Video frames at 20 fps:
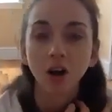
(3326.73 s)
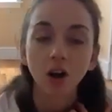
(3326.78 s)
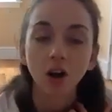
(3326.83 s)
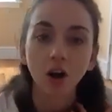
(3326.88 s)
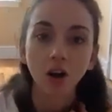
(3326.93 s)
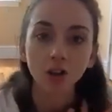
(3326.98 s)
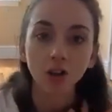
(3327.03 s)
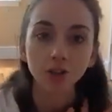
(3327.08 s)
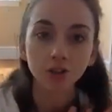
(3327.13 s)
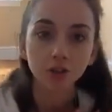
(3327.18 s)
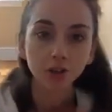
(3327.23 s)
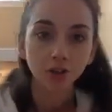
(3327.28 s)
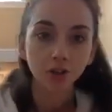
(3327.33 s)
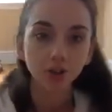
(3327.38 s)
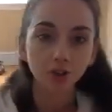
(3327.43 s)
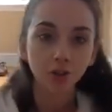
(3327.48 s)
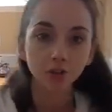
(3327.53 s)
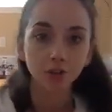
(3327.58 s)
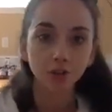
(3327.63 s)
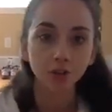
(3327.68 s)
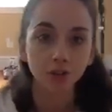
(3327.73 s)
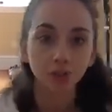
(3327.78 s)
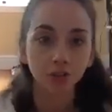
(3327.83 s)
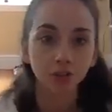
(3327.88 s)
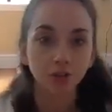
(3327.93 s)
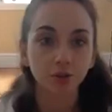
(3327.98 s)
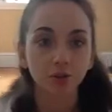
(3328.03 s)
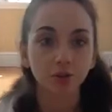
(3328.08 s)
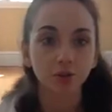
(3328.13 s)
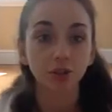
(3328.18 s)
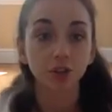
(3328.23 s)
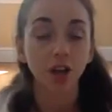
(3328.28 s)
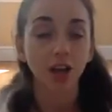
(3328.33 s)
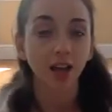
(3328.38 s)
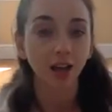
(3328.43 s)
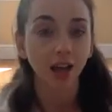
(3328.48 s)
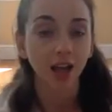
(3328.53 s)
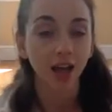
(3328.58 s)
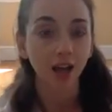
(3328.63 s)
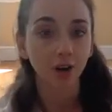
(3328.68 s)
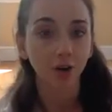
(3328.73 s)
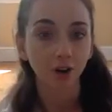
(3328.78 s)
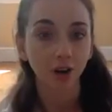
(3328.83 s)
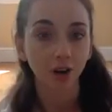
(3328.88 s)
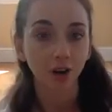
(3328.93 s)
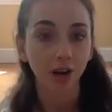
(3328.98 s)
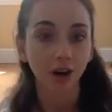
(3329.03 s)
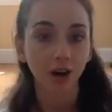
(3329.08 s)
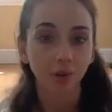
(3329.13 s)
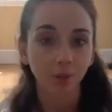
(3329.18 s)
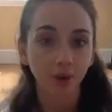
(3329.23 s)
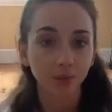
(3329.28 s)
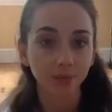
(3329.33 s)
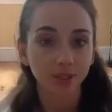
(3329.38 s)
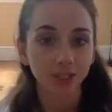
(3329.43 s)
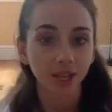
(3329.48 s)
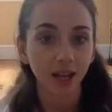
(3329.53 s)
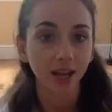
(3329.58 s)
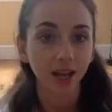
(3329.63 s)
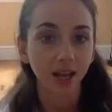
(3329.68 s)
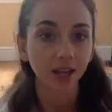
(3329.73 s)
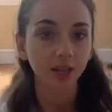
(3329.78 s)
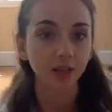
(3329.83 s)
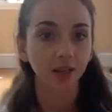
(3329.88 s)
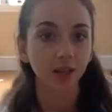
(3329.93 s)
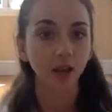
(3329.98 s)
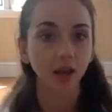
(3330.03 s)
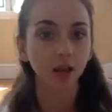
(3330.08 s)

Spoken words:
Also to check out our website